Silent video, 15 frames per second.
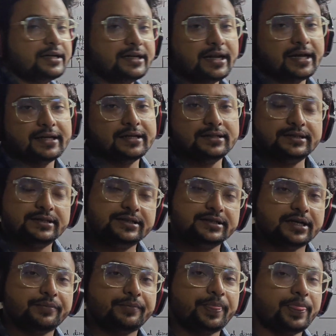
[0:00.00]
at an angle
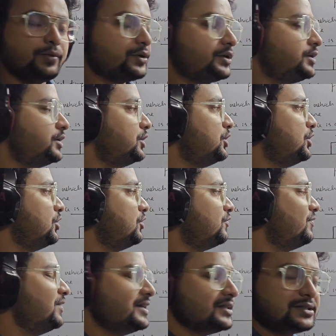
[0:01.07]
theta.
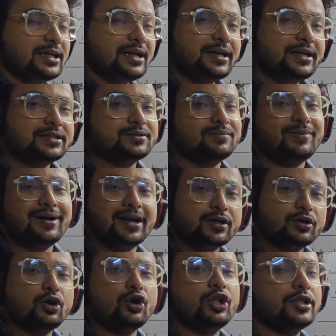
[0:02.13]
Okay. First, let us
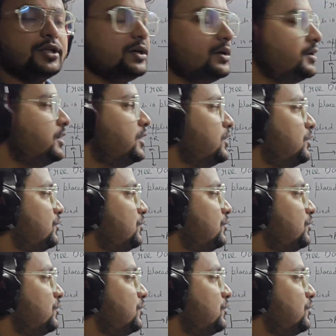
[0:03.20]
mark all the